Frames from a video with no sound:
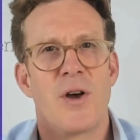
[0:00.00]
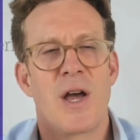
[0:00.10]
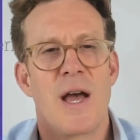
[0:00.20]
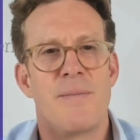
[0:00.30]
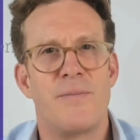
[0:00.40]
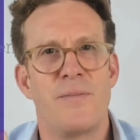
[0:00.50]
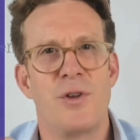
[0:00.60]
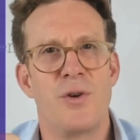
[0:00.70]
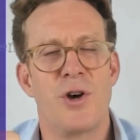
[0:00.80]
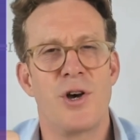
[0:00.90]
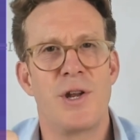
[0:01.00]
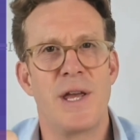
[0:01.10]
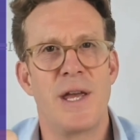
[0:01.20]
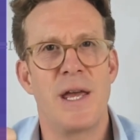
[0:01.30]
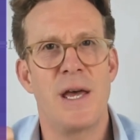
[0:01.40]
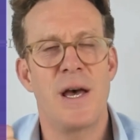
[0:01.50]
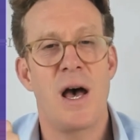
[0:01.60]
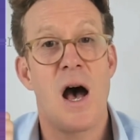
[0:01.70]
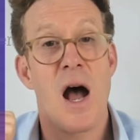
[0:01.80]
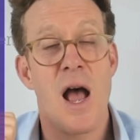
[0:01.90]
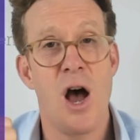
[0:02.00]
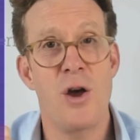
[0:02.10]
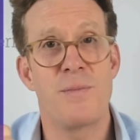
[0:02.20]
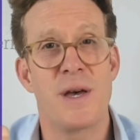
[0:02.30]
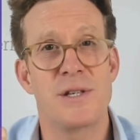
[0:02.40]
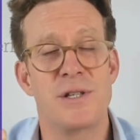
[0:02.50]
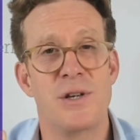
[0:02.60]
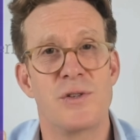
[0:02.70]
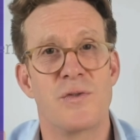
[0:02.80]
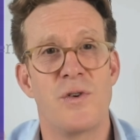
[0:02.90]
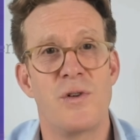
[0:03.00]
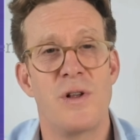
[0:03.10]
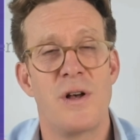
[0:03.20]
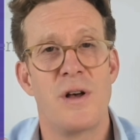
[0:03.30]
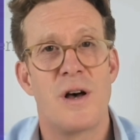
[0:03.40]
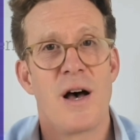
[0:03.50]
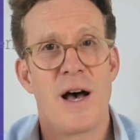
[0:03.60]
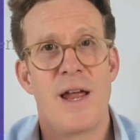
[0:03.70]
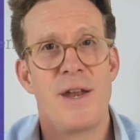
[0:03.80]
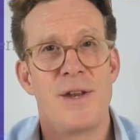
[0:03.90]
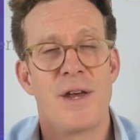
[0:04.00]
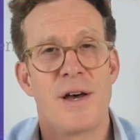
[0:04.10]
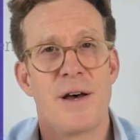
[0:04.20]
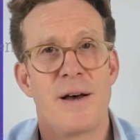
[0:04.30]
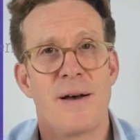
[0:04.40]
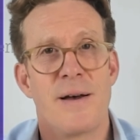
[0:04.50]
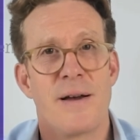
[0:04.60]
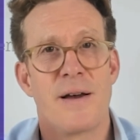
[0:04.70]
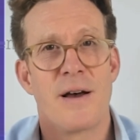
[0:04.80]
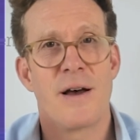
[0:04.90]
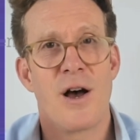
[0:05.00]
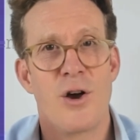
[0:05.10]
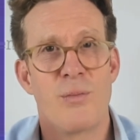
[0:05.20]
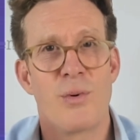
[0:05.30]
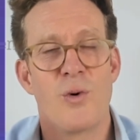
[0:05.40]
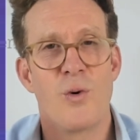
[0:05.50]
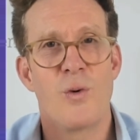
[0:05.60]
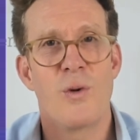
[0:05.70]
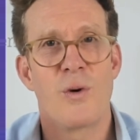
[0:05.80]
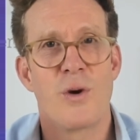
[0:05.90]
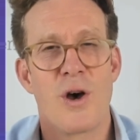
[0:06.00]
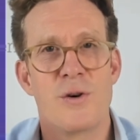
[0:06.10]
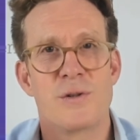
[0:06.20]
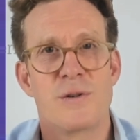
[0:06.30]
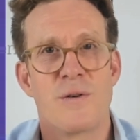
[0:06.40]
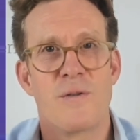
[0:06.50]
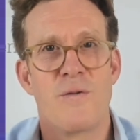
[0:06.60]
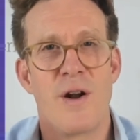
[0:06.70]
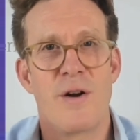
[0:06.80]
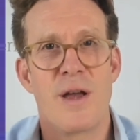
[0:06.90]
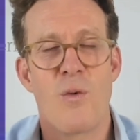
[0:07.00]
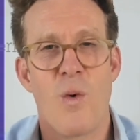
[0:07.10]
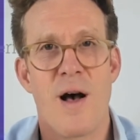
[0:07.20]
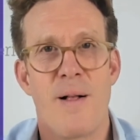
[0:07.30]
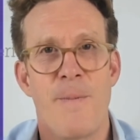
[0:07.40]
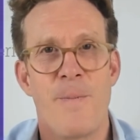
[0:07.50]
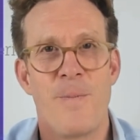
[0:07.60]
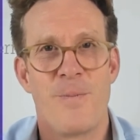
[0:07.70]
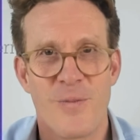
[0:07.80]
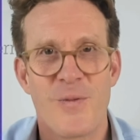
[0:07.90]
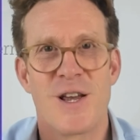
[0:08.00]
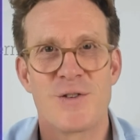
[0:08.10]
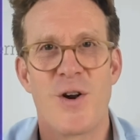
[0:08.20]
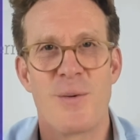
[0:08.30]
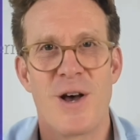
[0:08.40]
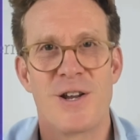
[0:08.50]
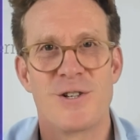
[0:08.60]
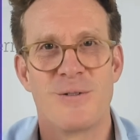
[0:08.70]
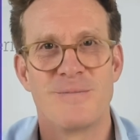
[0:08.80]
Okay, you heard it here. I hope that's useful, and hope all goes very well. Thanks very much.